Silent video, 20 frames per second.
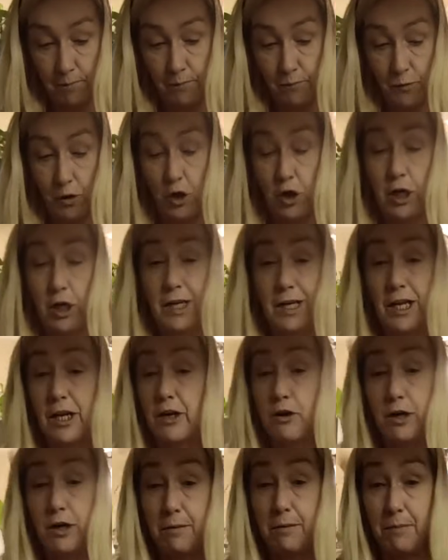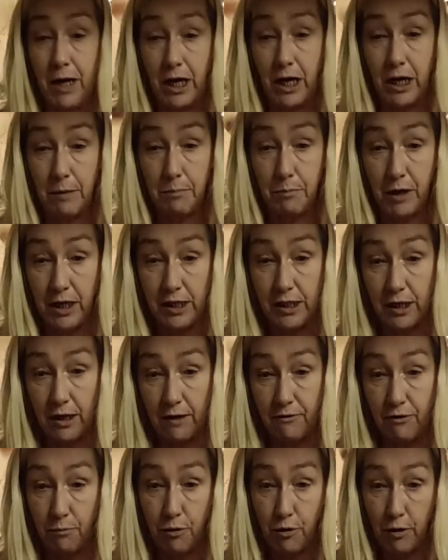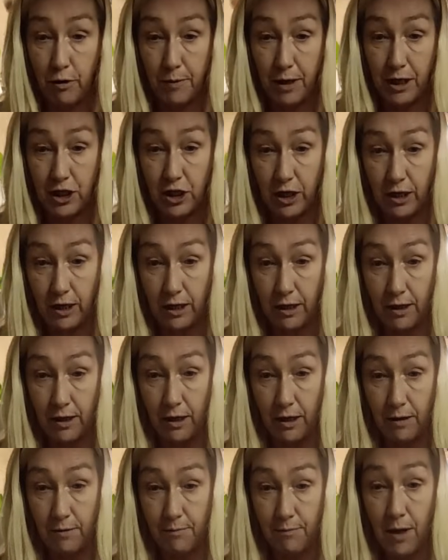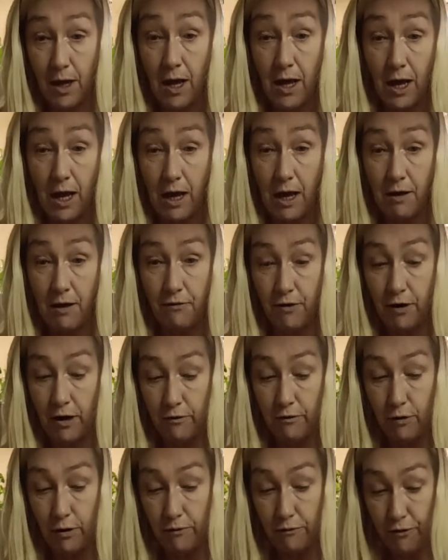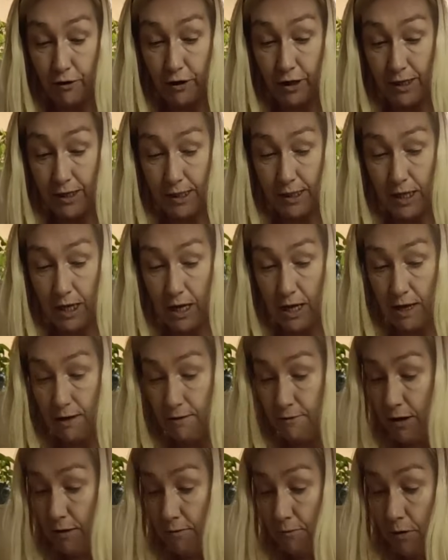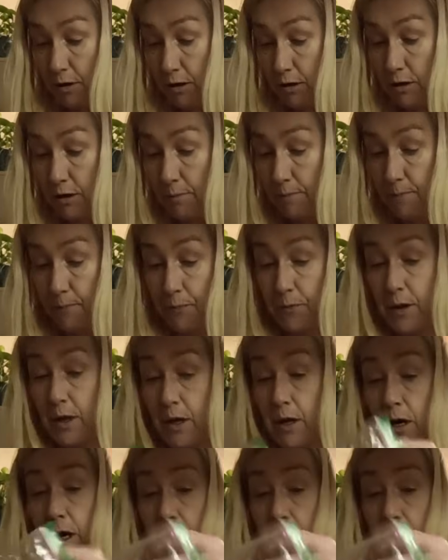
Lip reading: You can literally make a pizza from pretty much anything. Hey, Fire 147, welcome. I'm